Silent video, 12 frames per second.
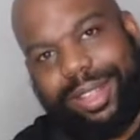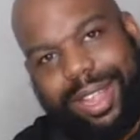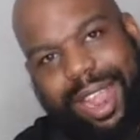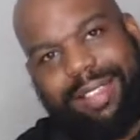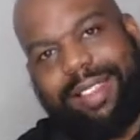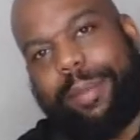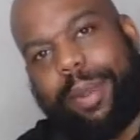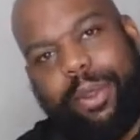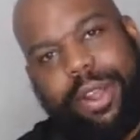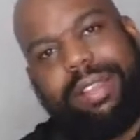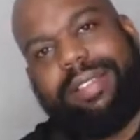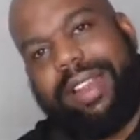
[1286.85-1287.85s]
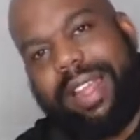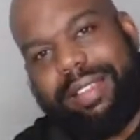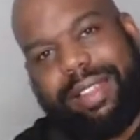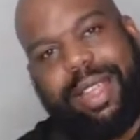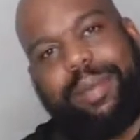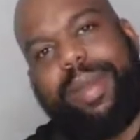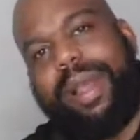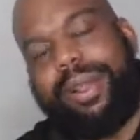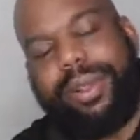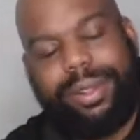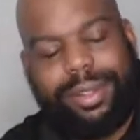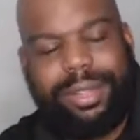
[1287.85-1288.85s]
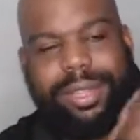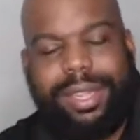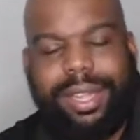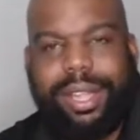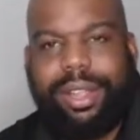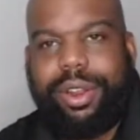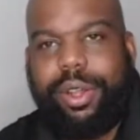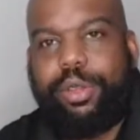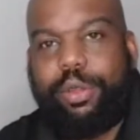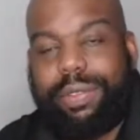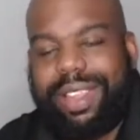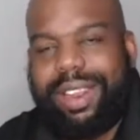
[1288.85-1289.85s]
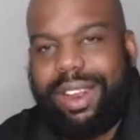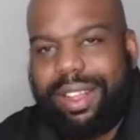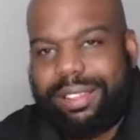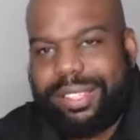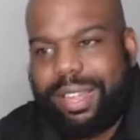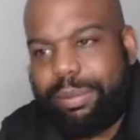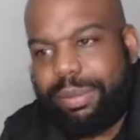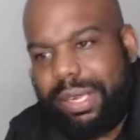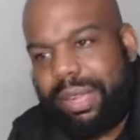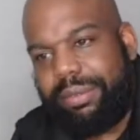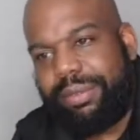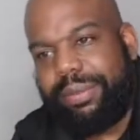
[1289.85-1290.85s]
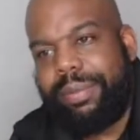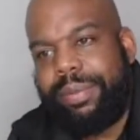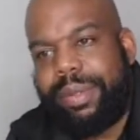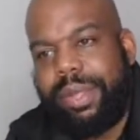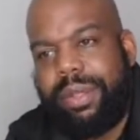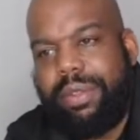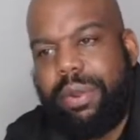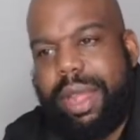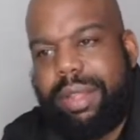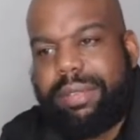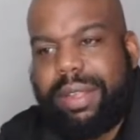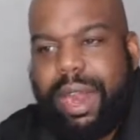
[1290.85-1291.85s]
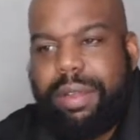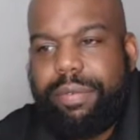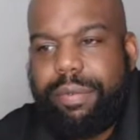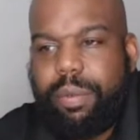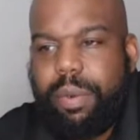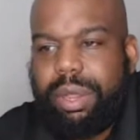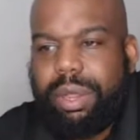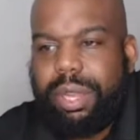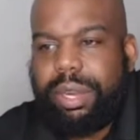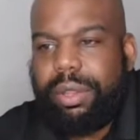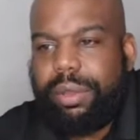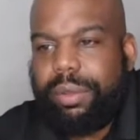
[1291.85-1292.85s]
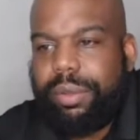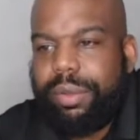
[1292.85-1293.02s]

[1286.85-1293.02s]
as they progress and as they get better, you see less dumb stuff. So that's kind of one thing to do.